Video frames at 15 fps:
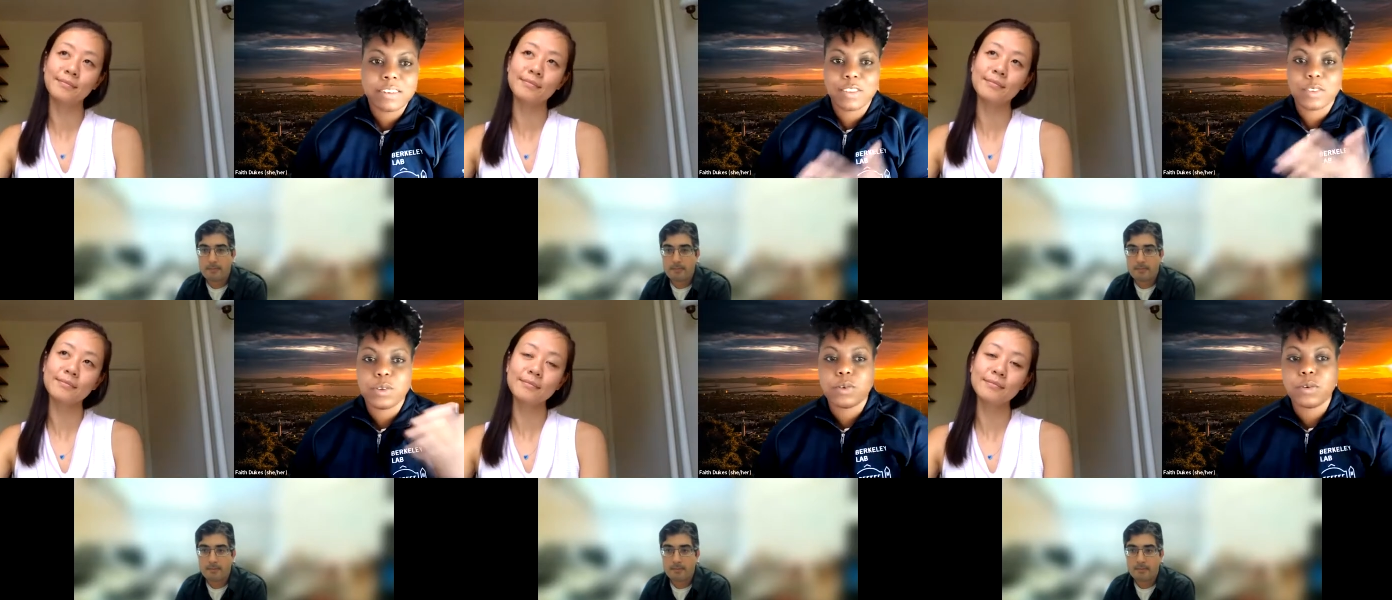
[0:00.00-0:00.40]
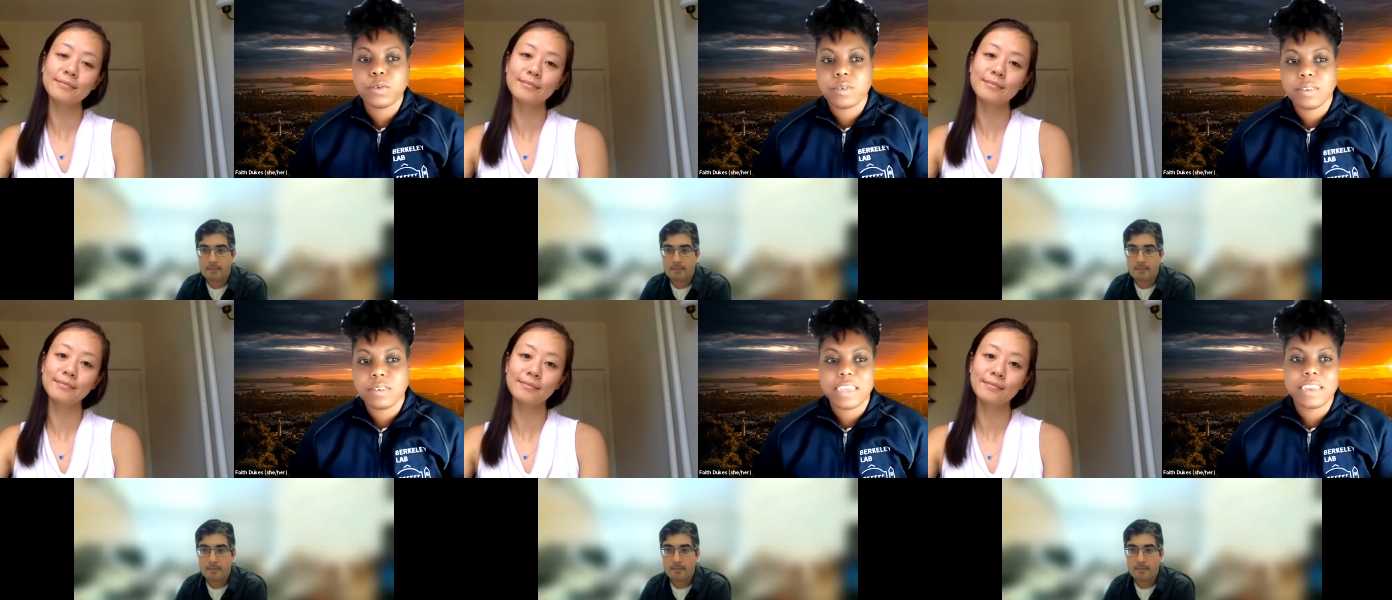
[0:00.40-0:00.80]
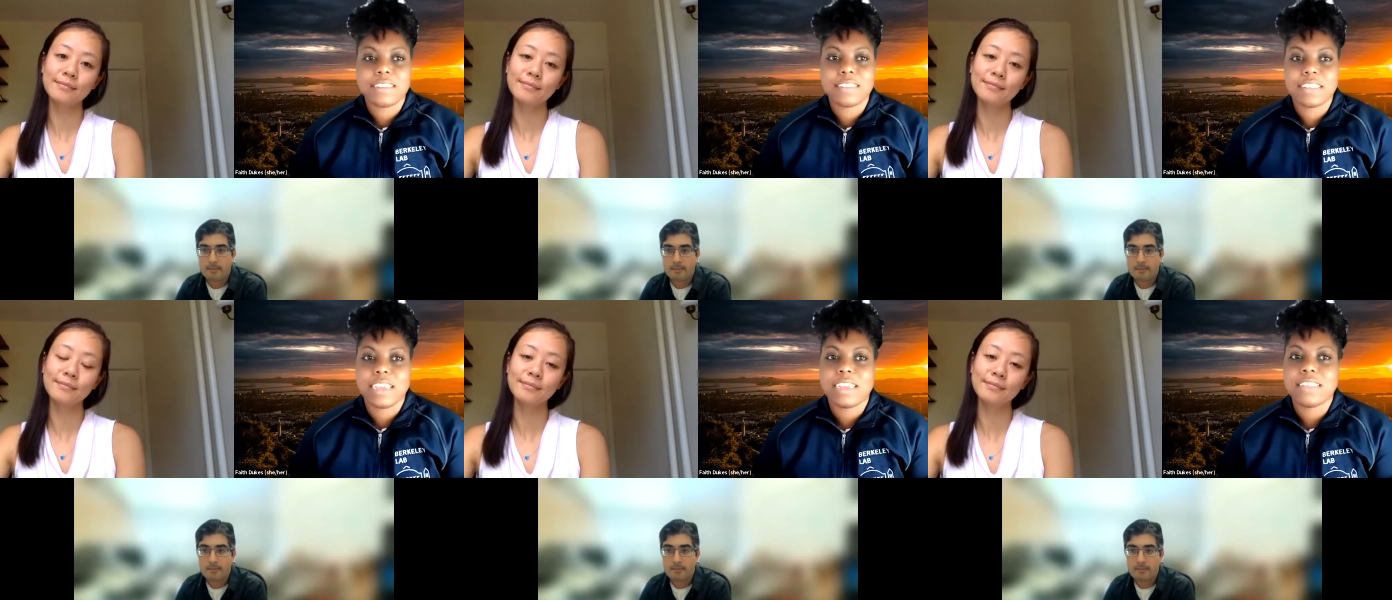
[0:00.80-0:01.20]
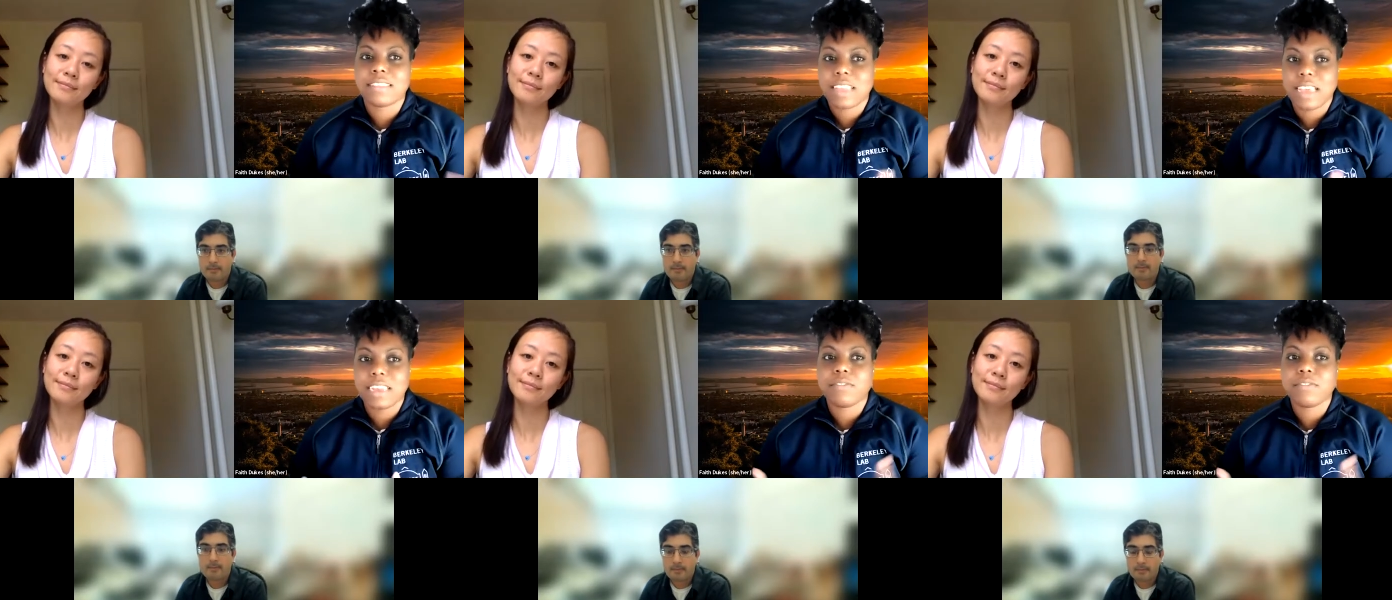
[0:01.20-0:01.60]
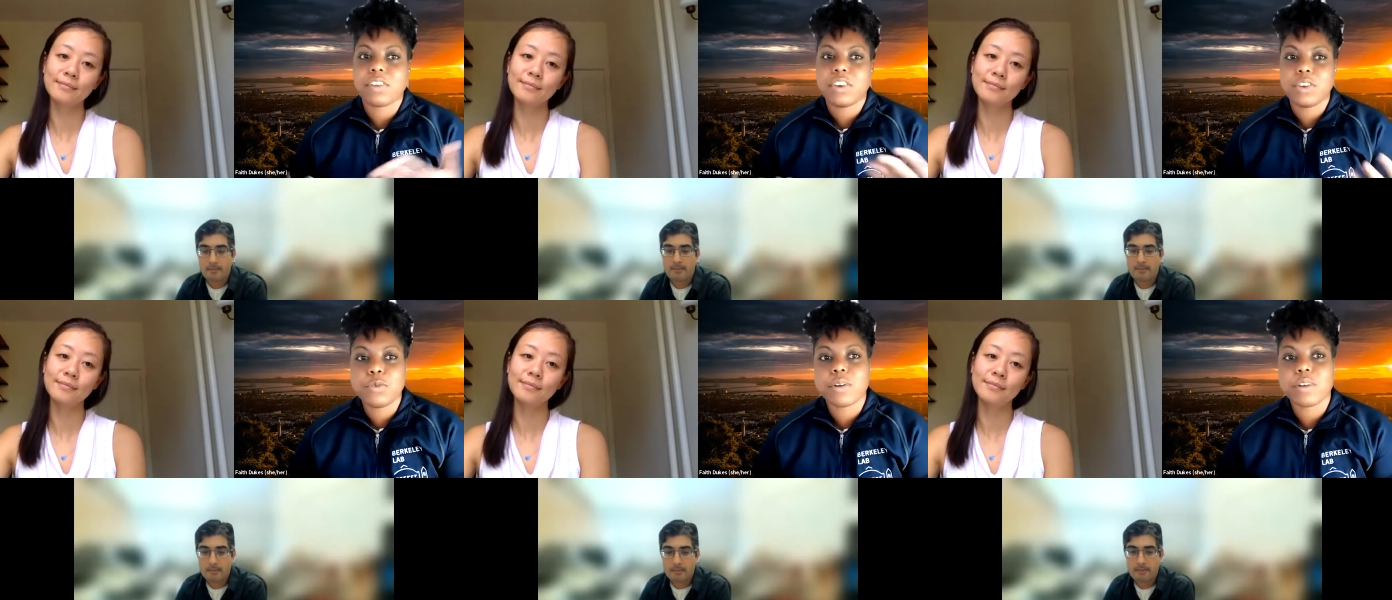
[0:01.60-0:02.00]
Speaker 1: to data science, kind of a
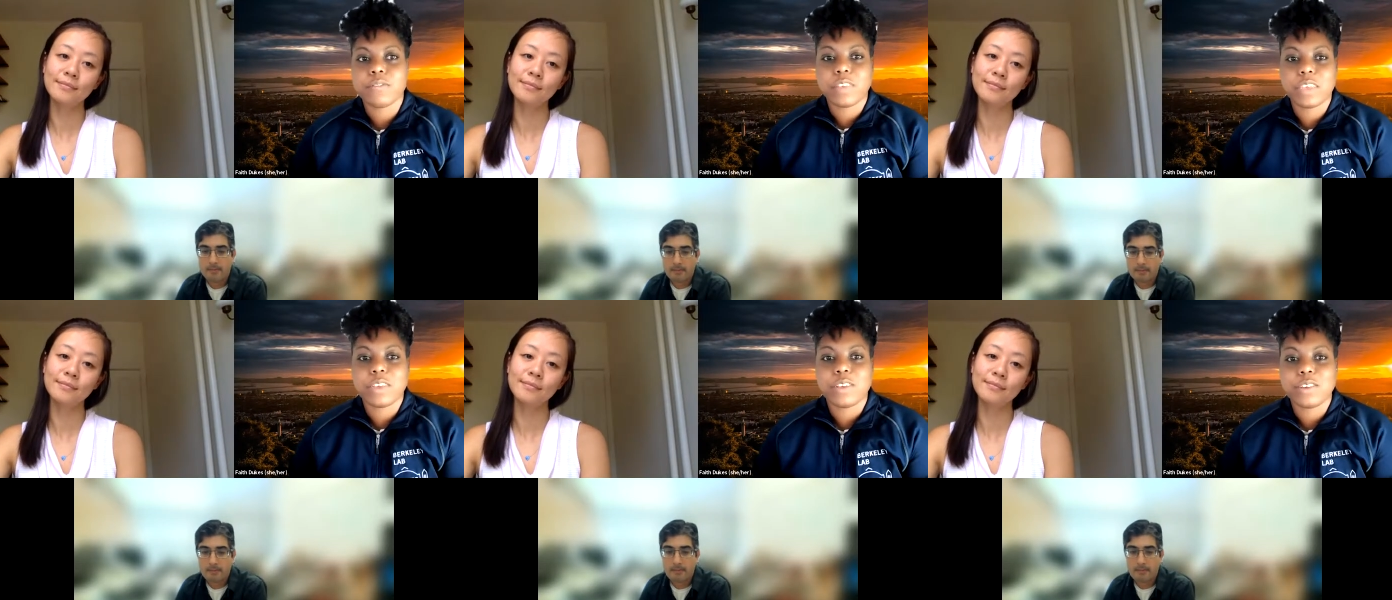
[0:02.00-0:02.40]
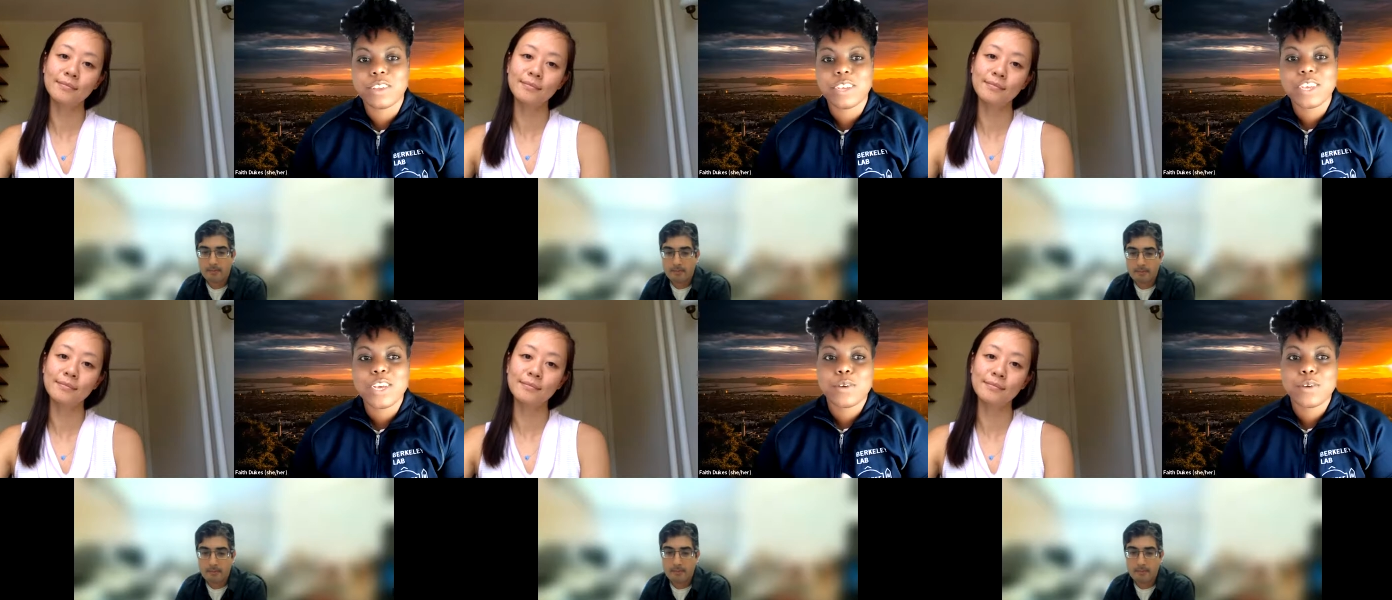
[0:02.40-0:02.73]
newer field.